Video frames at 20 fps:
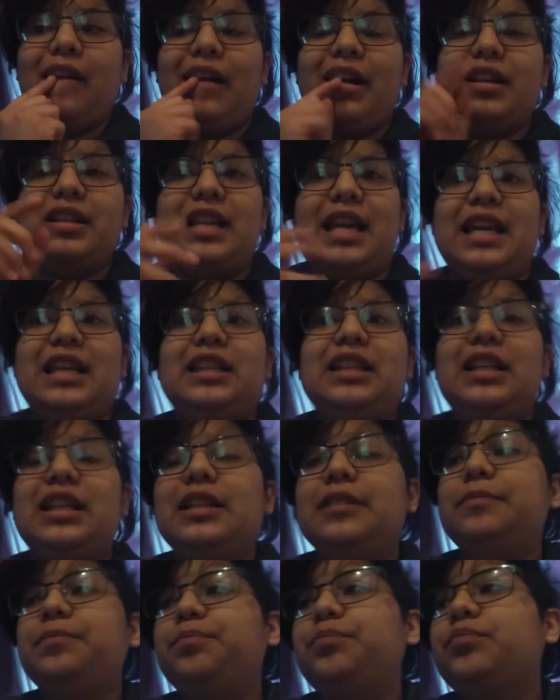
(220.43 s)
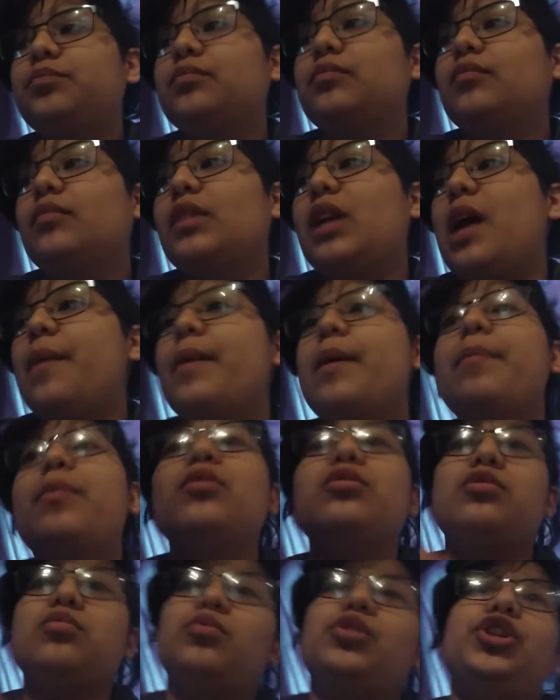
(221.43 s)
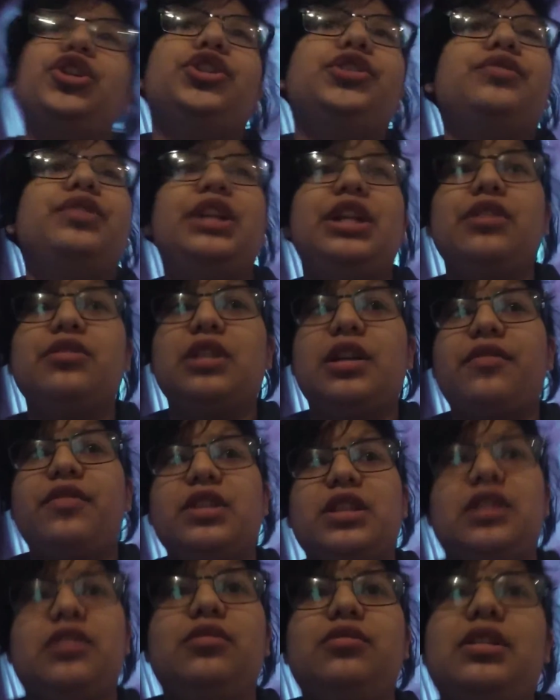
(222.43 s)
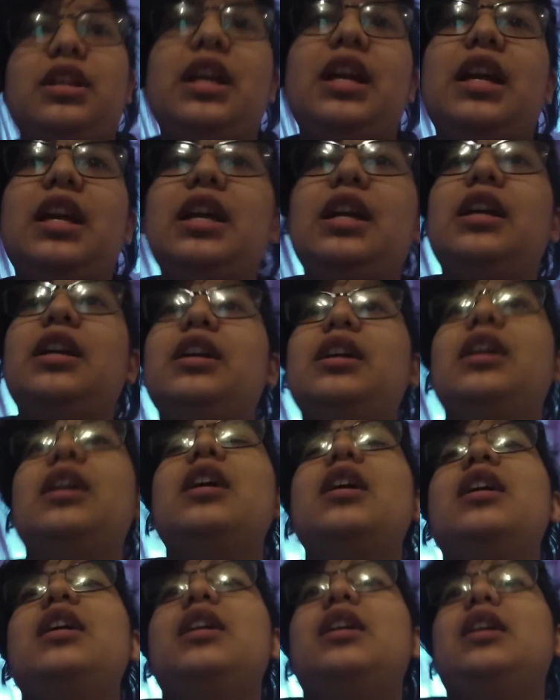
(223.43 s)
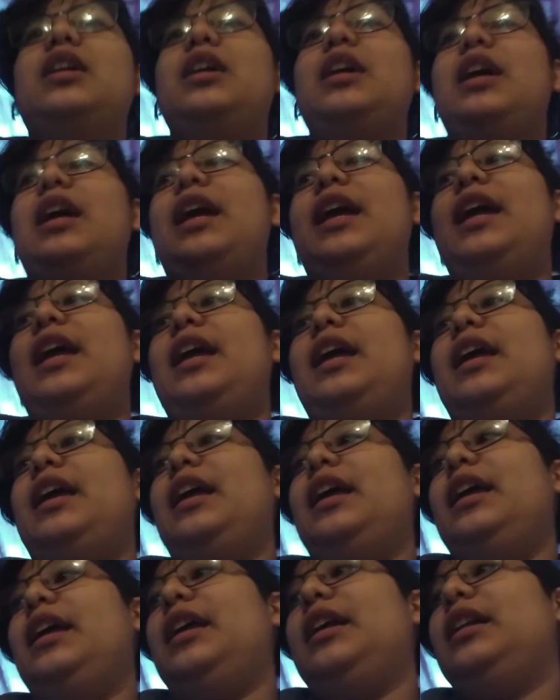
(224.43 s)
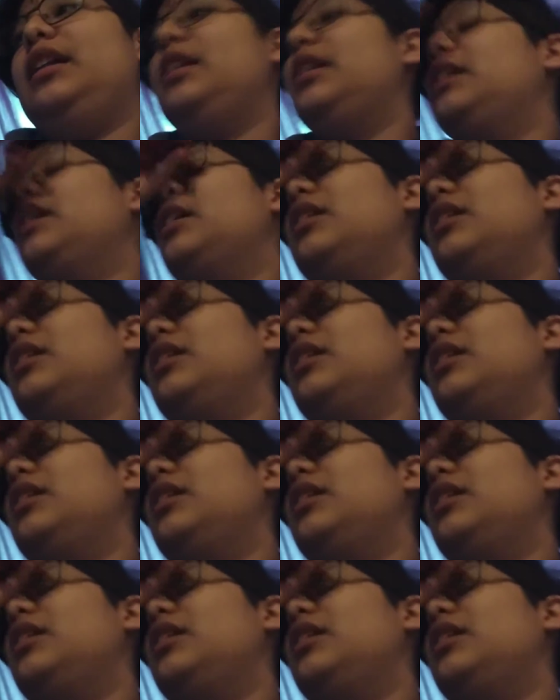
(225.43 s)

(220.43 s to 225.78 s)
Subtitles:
daily. I might post one or two videos every single day, and